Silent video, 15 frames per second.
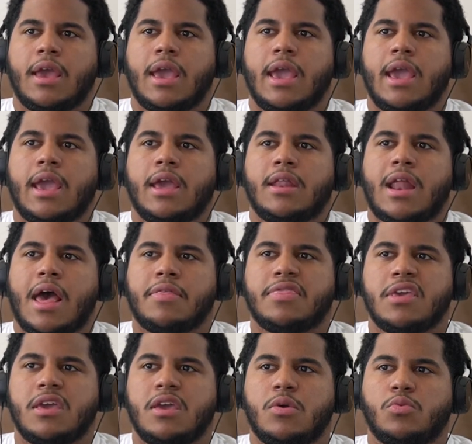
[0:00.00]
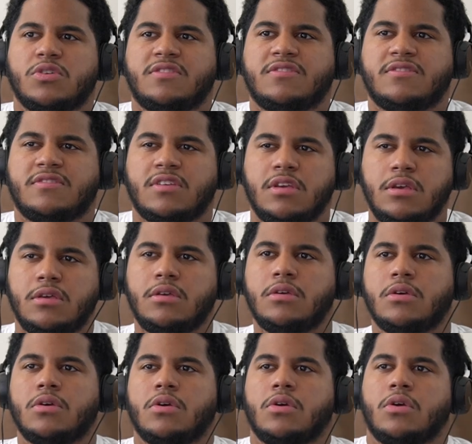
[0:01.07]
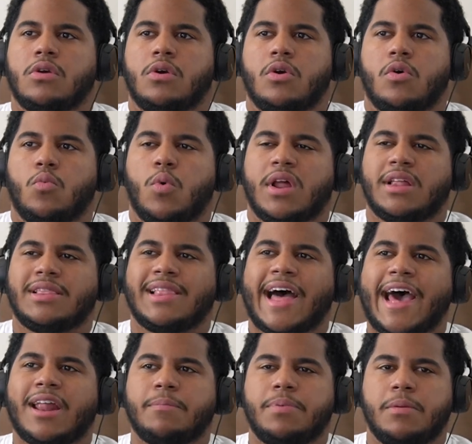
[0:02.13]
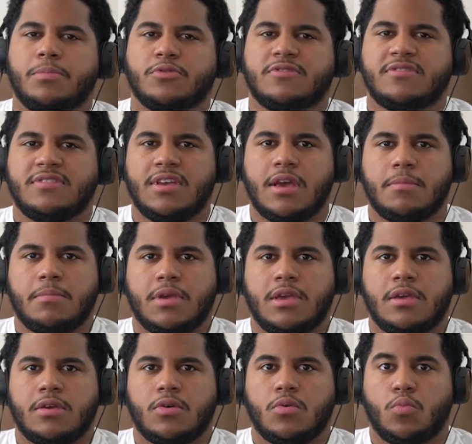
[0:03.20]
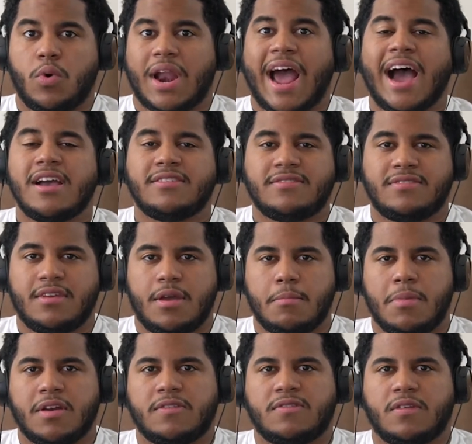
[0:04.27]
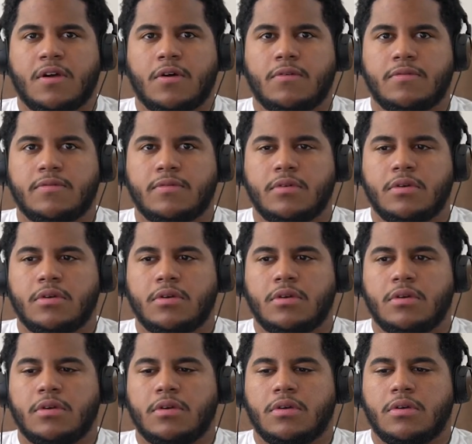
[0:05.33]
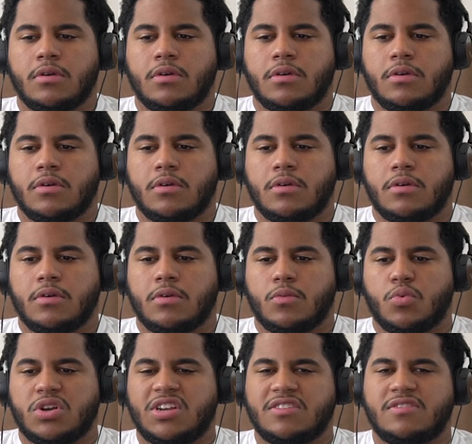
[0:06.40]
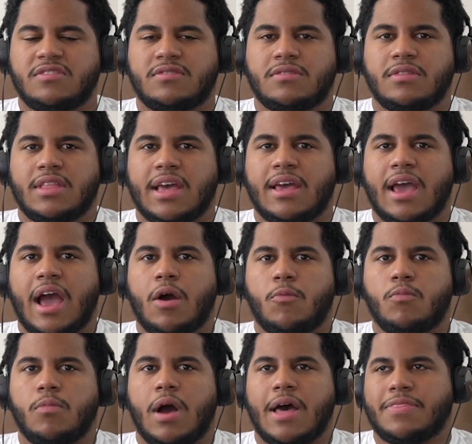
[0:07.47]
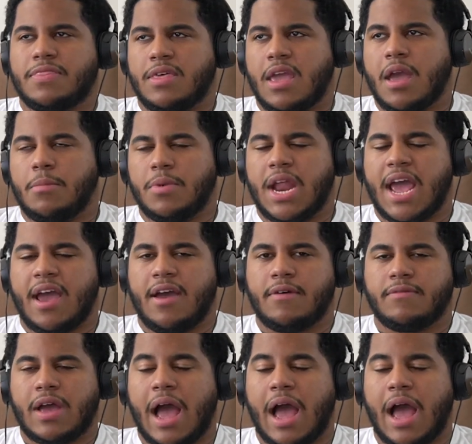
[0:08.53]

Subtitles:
And I think he would see what a lot of people see in me, what I see in myself. which is that I think I'm gonna have.